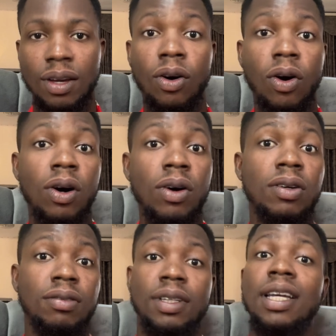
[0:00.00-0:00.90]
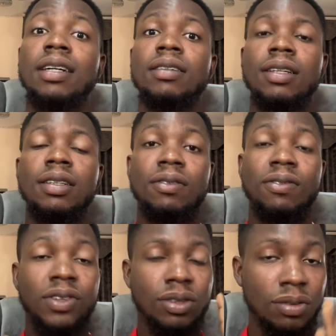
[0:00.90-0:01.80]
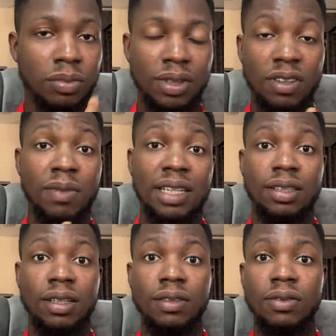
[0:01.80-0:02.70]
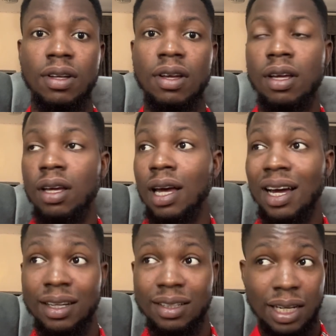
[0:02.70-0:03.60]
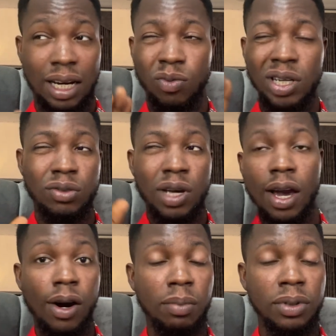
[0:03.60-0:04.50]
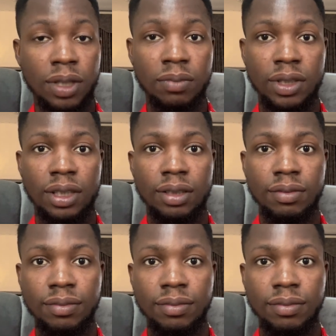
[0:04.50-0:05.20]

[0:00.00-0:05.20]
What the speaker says: Or when I created the physical body of myself and I went to help somebody